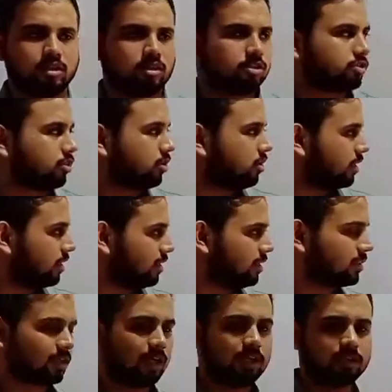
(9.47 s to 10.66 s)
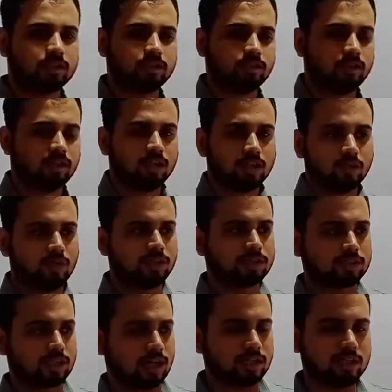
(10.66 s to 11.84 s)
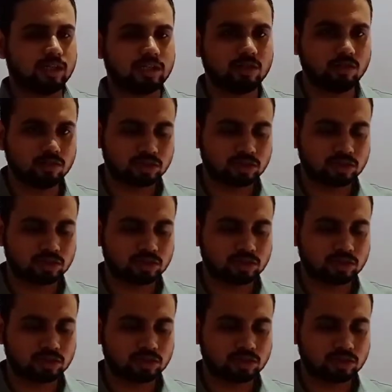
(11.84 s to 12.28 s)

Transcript: So in this class, we will start the new